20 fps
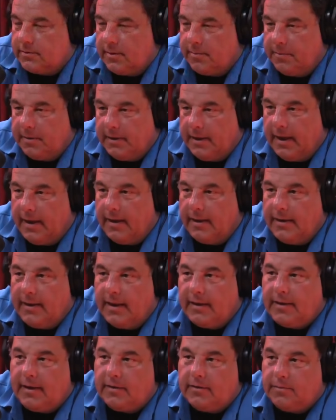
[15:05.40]
I mean, that, and
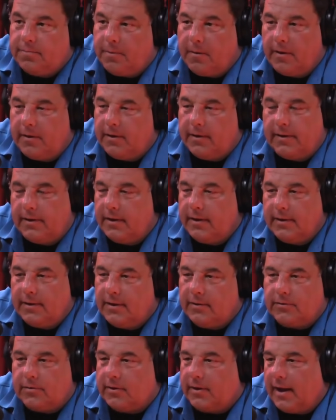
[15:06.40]
that, yeah. that's part of the deal.
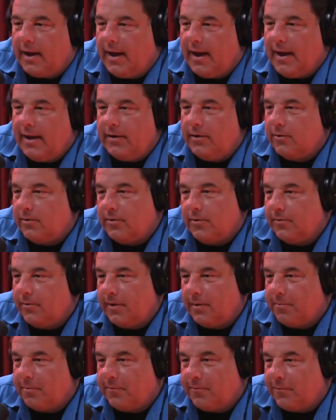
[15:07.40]
That's okay. I had no
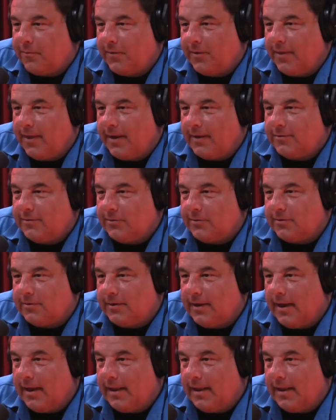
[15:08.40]
career before that, so it's not.